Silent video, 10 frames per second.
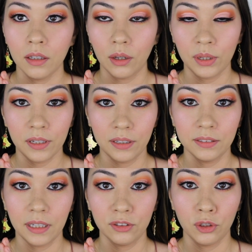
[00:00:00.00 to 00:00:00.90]
Okay guys,
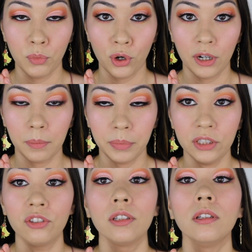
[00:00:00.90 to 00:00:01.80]
that is a more
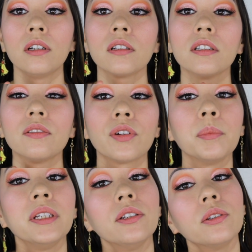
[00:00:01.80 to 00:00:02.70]
peachy look. From
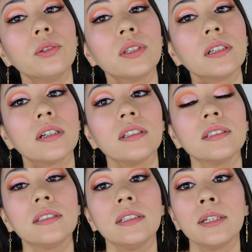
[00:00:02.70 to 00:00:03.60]
here you can kind of
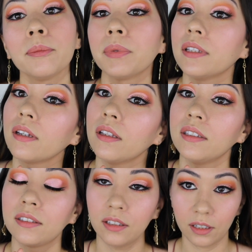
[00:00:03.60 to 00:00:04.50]
see it, but again,
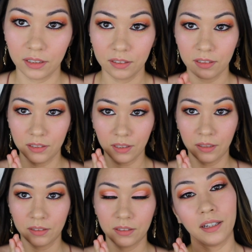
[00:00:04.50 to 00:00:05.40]
it's not as
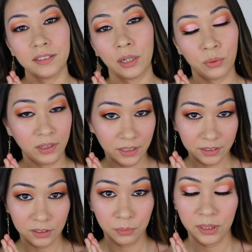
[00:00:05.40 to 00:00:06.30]
intense as I would like it to